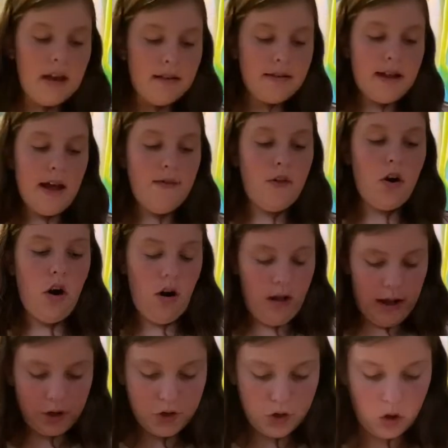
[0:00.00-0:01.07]
I said, they're all
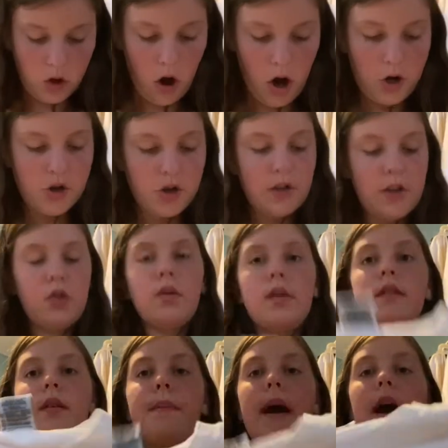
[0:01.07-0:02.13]
extra large. This
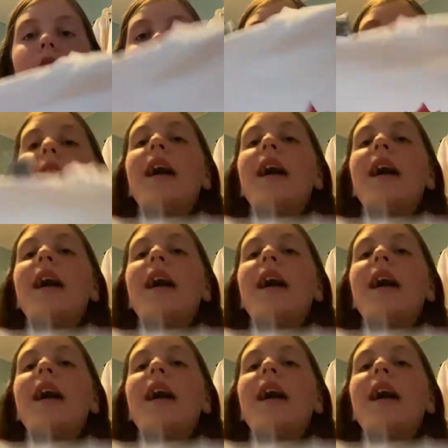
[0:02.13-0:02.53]
one's about